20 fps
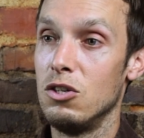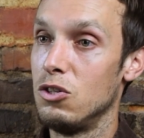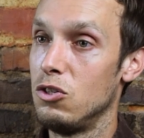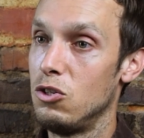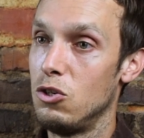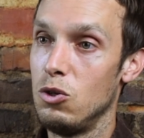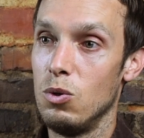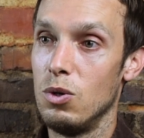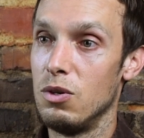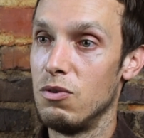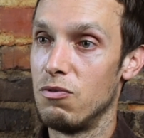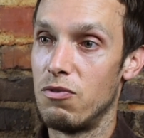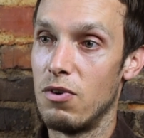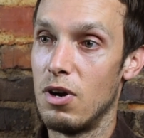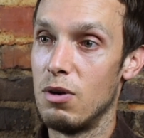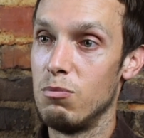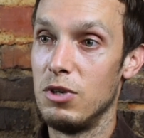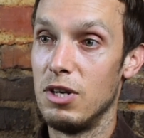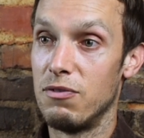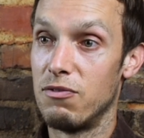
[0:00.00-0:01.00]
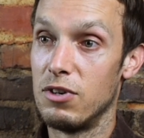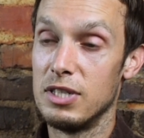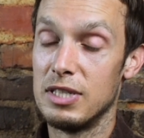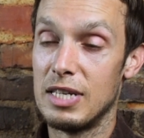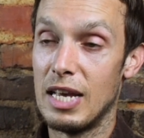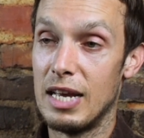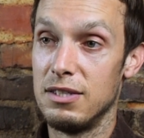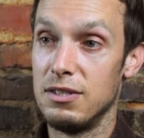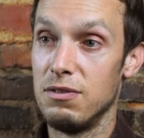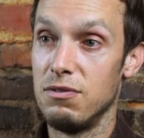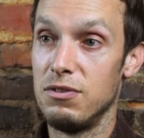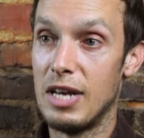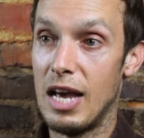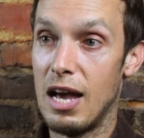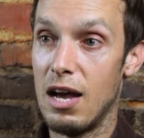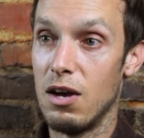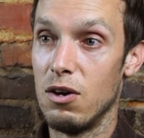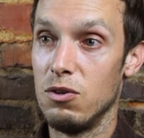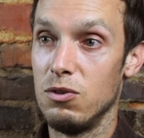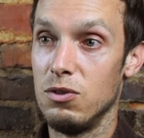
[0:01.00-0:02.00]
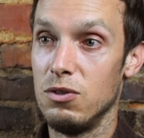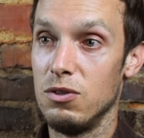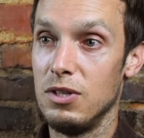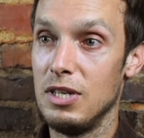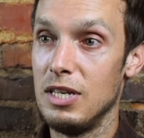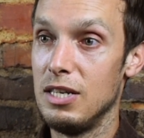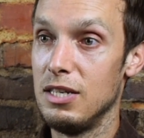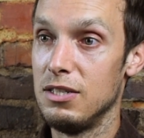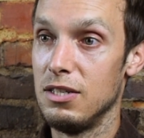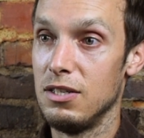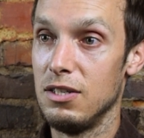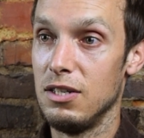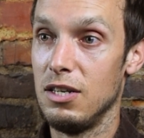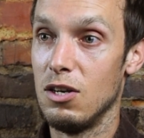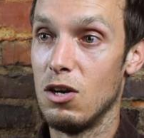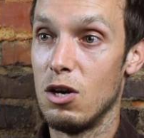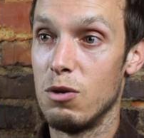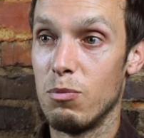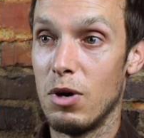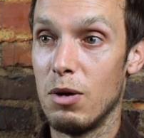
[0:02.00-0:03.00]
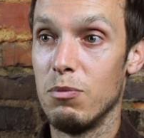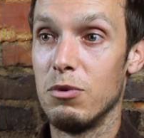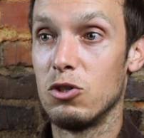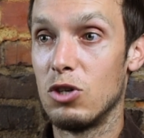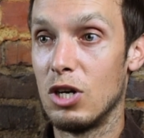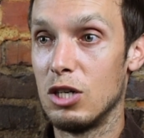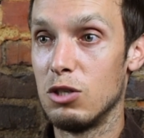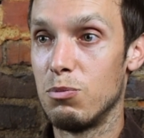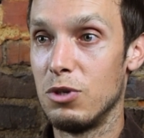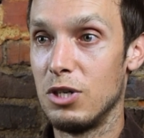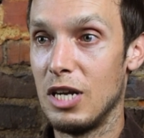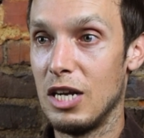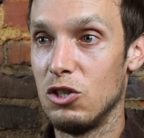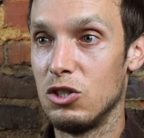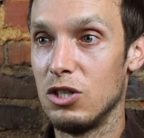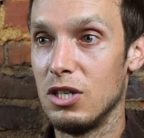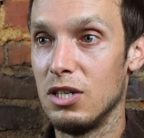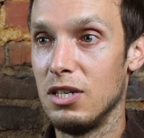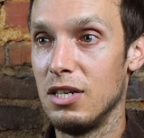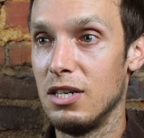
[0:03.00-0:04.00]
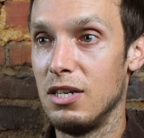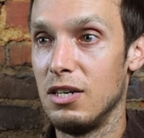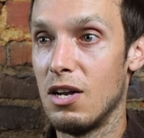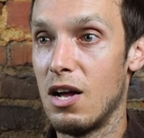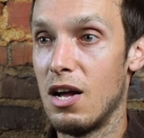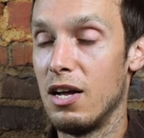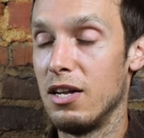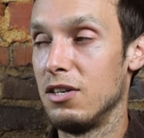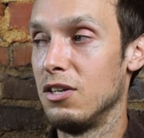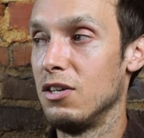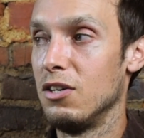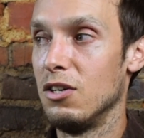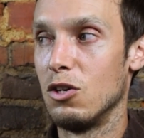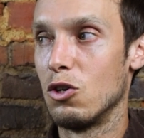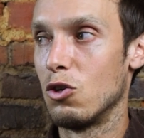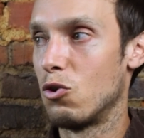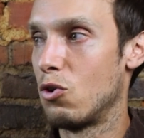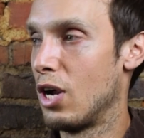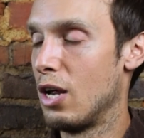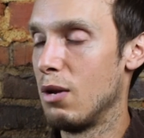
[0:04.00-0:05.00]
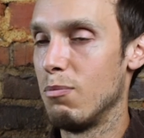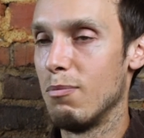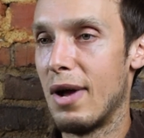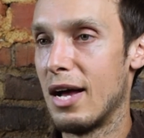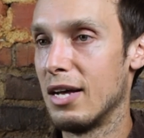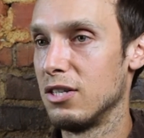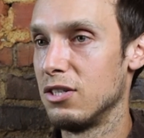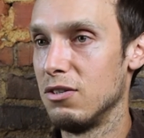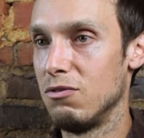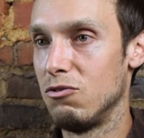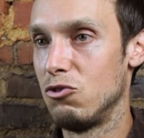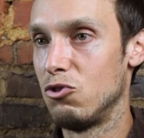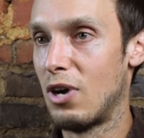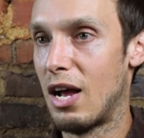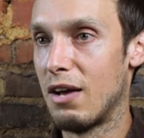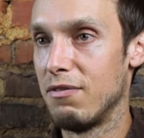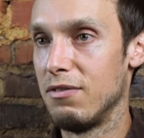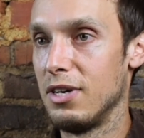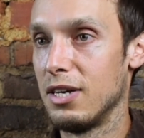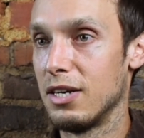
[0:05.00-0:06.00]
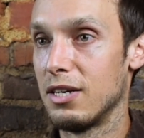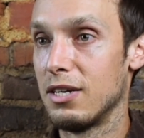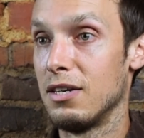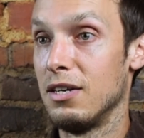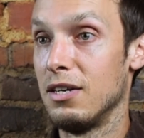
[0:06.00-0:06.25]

to and from different sides of town easily on public transportation and not create massive traffic